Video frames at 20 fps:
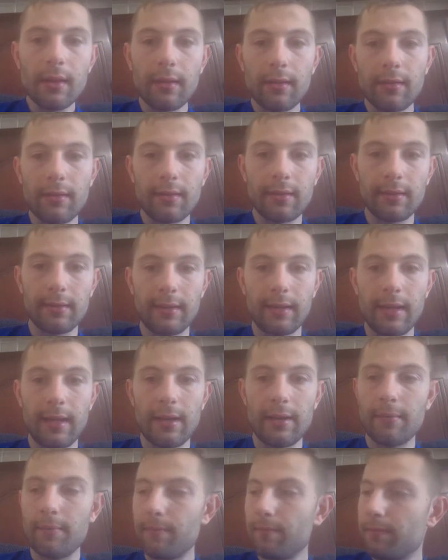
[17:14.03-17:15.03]
So
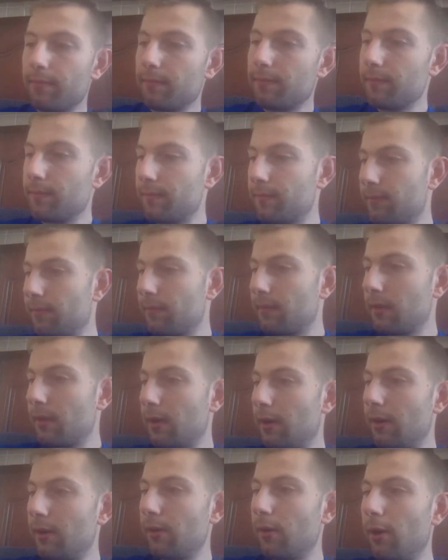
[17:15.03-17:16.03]
yeah,
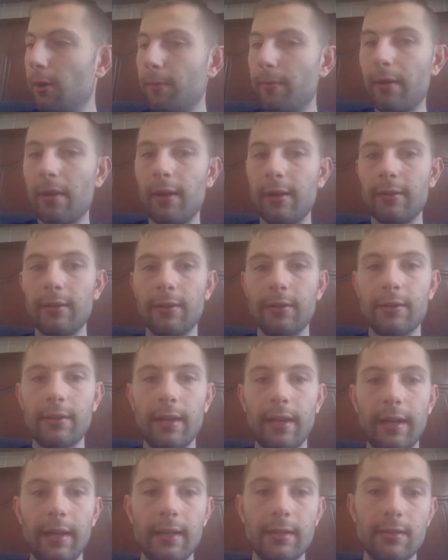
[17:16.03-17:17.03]
I hope all your
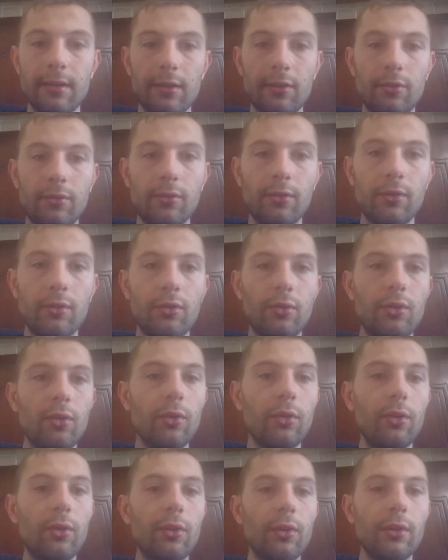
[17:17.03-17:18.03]
days are
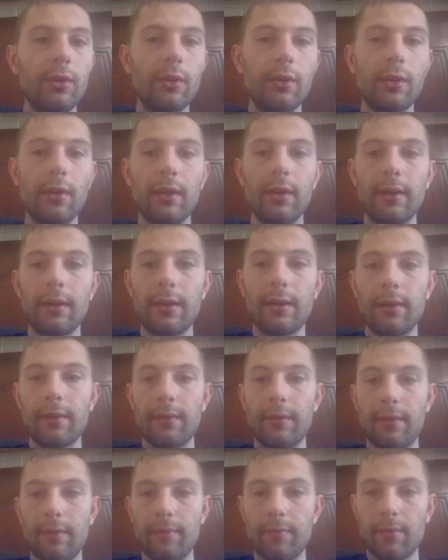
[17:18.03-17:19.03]
doing good.
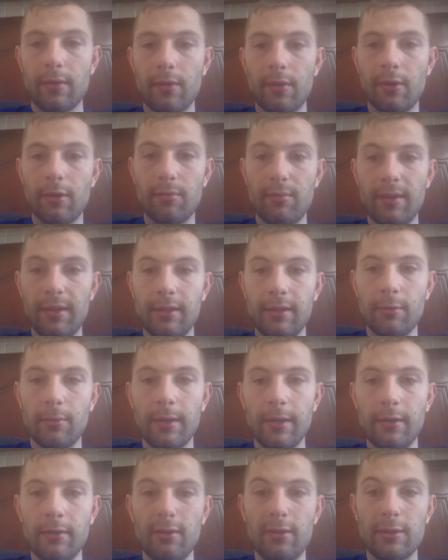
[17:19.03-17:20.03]
Hopefully the
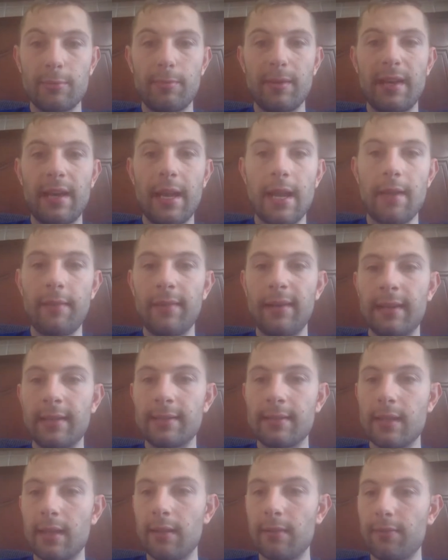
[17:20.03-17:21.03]
weather is behaving
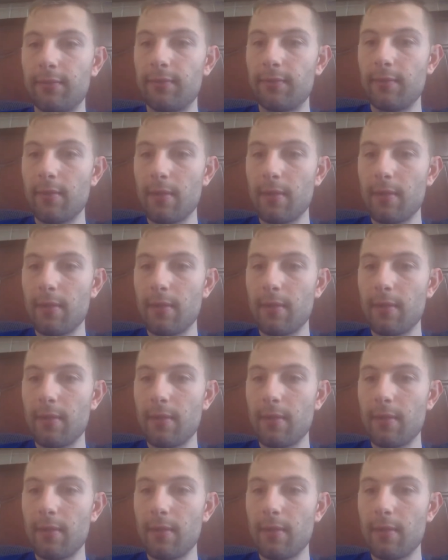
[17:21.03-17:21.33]
itself.